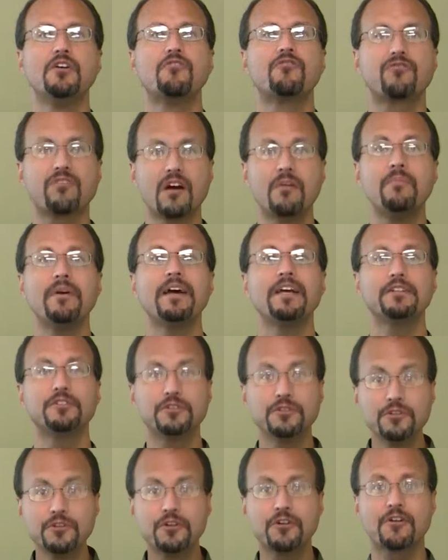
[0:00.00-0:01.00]
from a
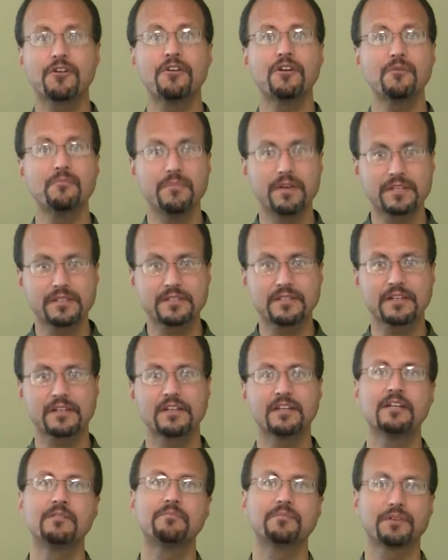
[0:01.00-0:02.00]
Deuteronomistic
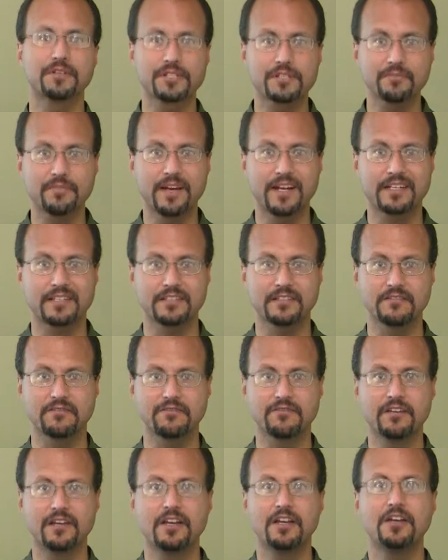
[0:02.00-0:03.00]

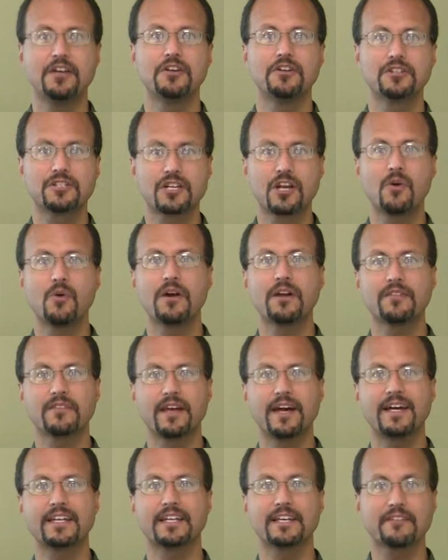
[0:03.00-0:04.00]
perspective, showing
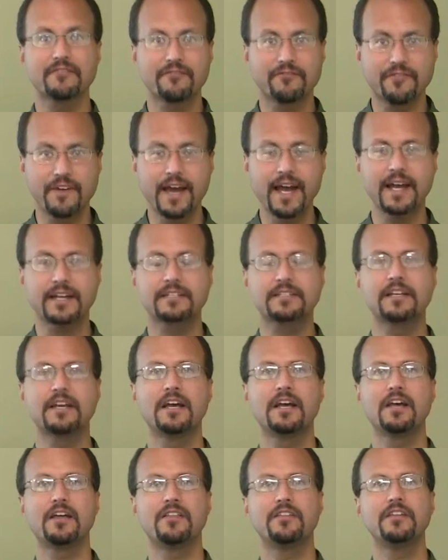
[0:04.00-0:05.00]
that, in fact,
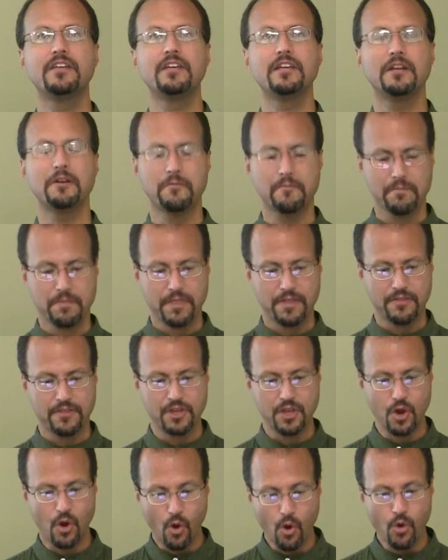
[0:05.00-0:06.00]
the
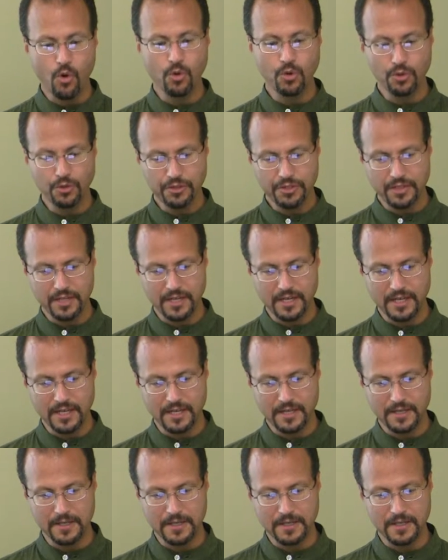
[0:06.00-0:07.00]
old
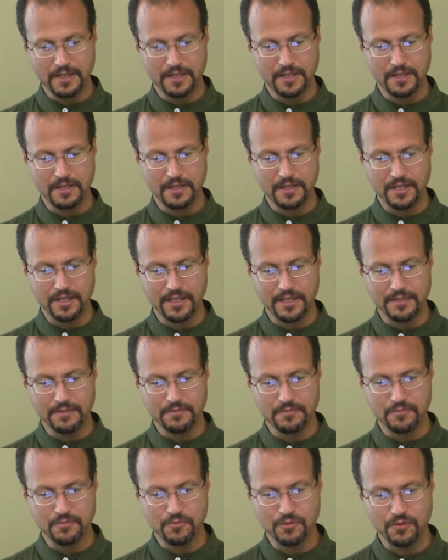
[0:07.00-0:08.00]

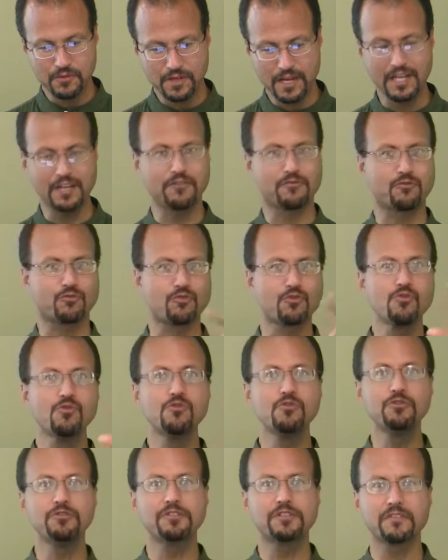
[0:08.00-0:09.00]
kind of
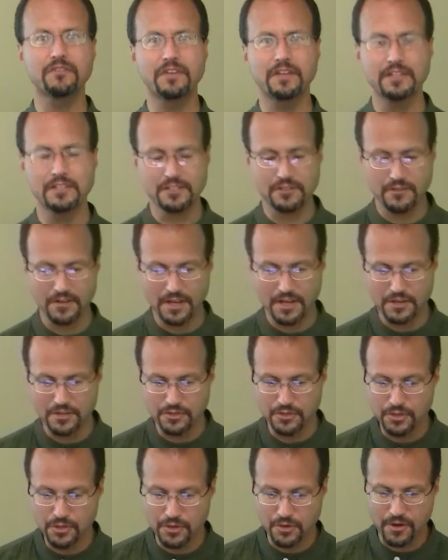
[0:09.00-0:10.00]
rules of history in
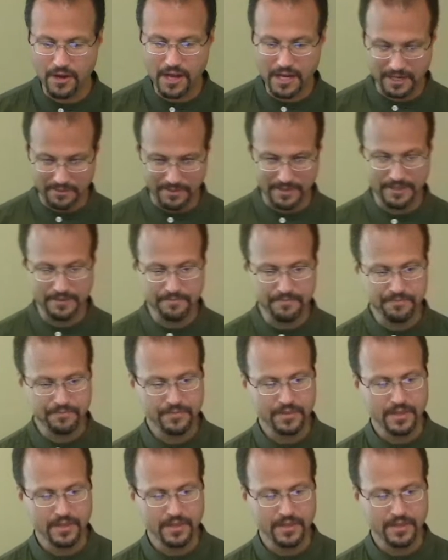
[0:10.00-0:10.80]
Deuteronomy